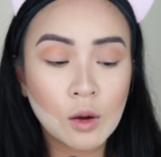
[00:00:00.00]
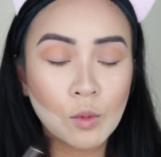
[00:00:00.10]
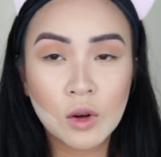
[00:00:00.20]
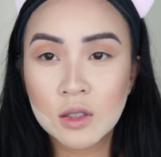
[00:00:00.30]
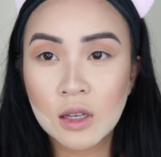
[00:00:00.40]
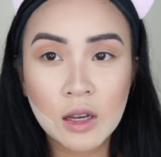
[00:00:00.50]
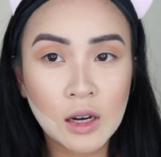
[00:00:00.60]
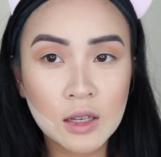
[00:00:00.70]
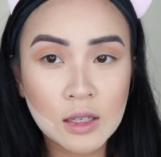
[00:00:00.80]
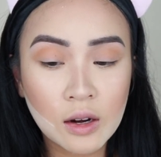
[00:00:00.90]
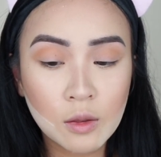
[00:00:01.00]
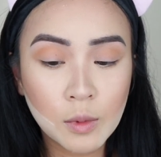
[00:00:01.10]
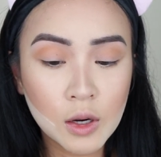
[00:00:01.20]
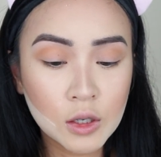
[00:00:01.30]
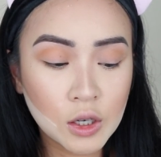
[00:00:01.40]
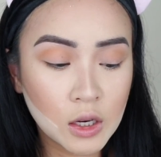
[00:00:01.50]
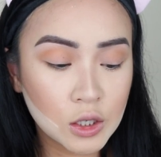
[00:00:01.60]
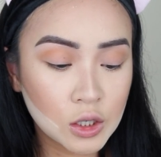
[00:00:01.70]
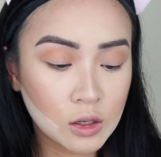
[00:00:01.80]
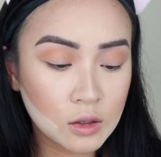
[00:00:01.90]
one side, any side of the brush, and
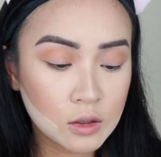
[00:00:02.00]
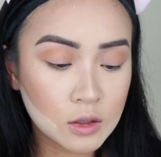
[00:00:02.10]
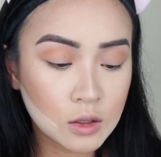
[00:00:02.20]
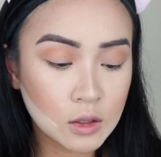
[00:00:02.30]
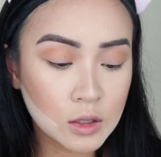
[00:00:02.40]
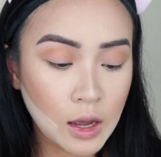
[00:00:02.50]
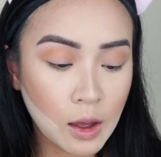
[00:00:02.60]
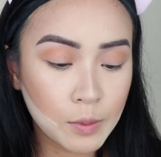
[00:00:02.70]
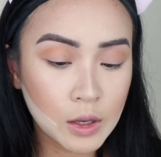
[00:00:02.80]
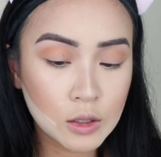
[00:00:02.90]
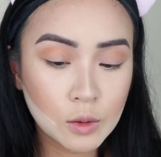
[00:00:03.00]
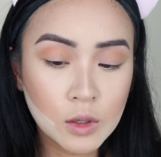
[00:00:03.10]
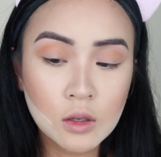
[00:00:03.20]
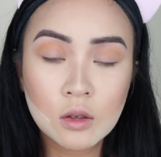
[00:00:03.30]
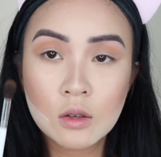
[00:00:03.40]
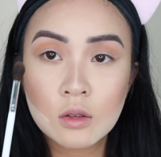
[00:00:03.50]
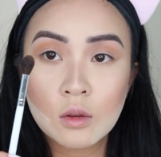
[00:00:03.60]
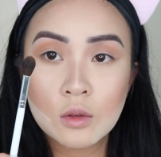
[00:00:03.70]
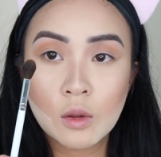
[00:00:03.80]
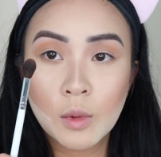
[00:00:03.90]
just tap into it.
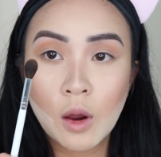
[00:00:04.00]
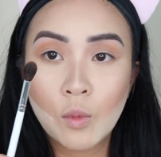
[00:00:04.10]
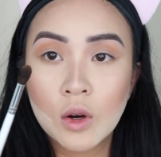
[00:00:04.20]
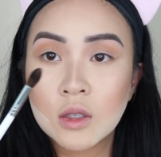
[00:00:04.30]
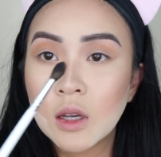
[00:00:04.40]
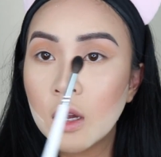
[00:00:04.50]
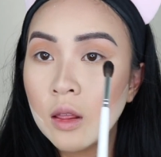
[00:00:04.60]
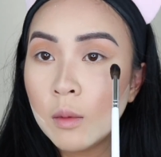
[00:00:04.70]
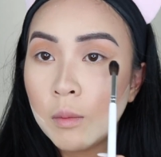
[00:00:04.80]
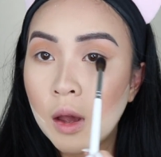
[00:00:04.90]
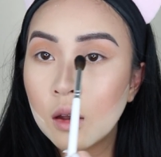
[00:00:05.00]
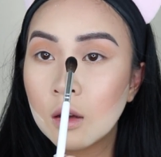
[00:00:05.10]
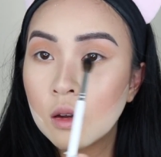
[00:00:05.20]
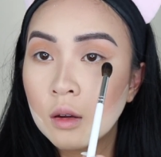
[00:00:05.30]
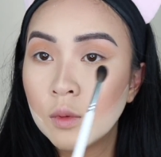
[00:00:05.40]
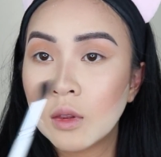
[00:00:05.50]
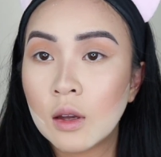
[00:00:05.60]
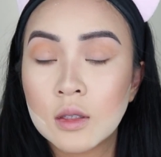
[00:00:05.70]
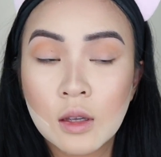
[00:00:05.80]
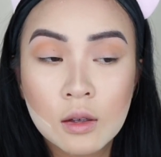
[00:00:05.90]
So it's only on one side and then pack with
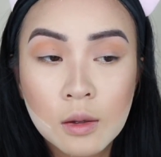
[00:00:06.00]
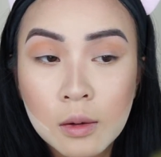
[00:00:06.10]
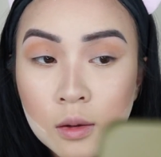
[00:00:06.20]
that side.